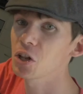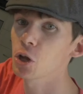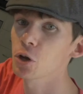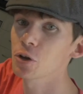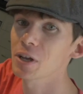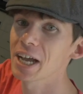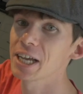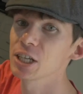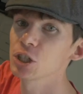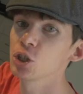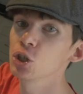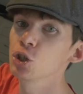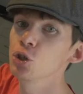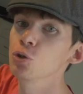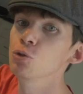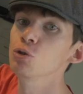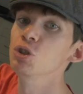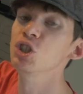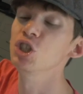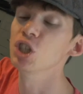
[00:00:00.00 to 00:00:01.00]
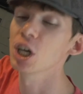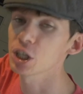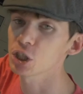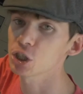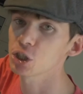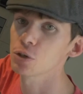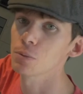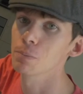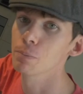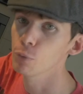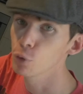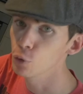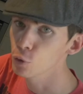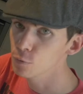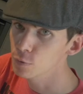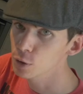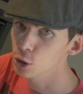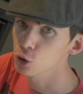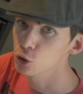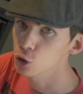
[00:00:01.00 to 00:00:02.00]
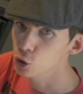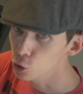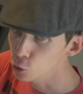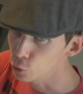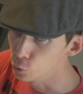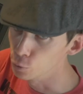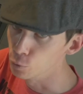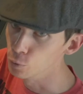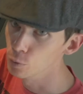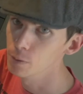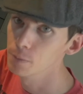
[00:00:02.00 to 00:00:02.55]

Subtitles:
location you just moved to.